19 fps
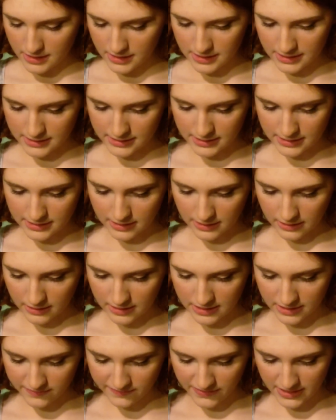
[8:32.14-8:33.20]
he sees
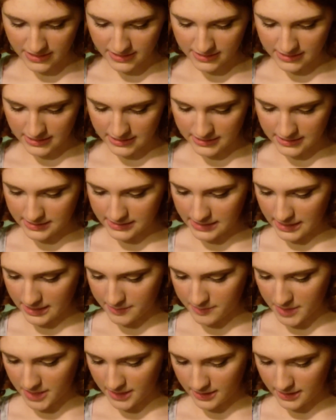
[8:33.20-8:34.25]
Clayface as
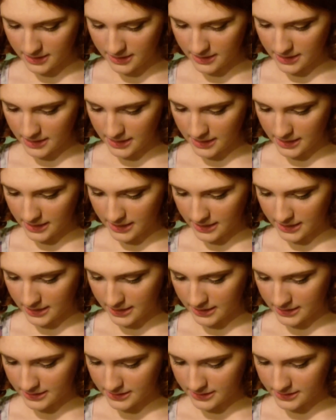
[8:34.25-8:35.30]
Damien
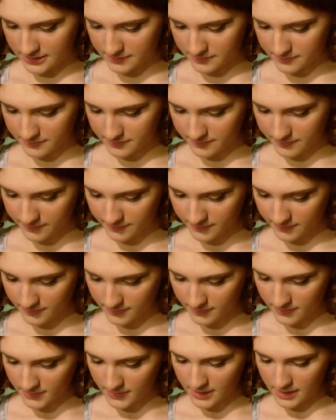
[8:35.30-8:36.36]
and
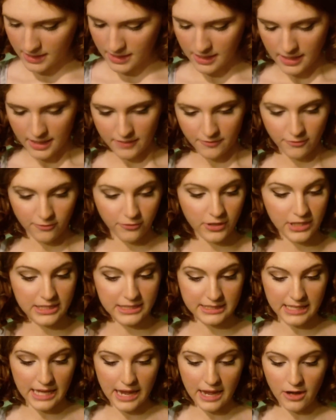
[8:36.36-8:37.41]

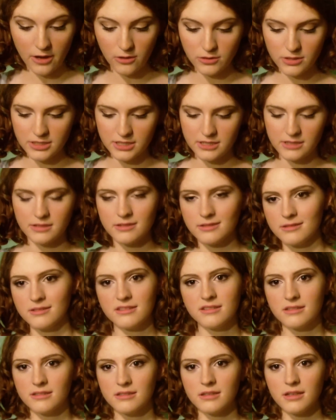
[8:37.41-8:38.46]
freaks out,
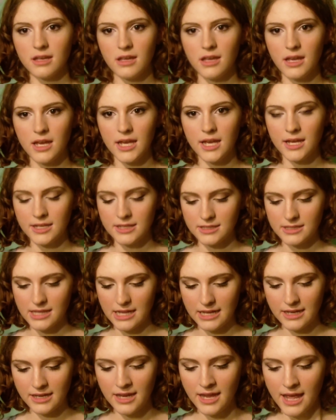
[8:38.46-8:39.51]
and
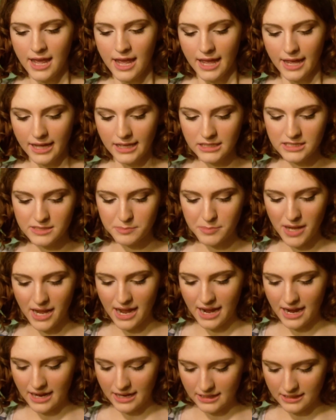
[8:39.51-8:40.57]
then heads
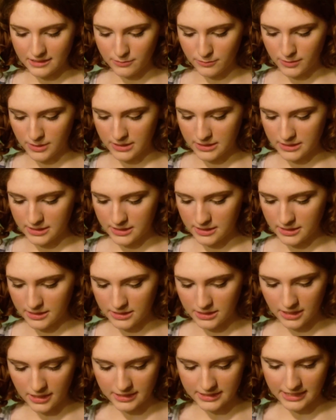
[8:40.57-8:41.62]
back to
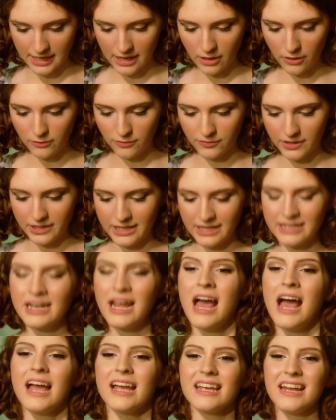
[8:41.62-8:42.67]
talk to Alfred. And
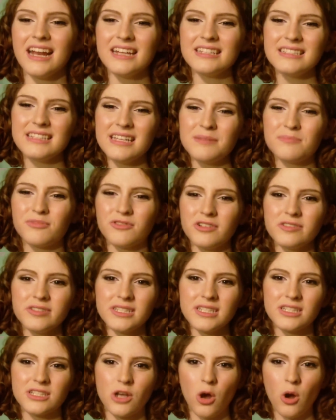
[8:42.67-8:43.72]
can I say
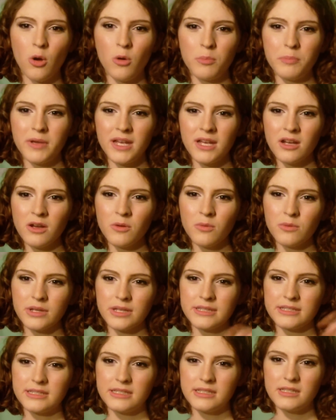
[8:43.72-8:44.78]
Bruce is coping
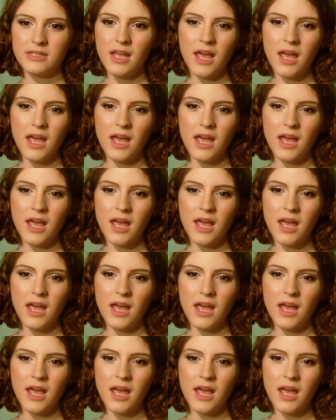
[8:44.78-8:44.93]
with...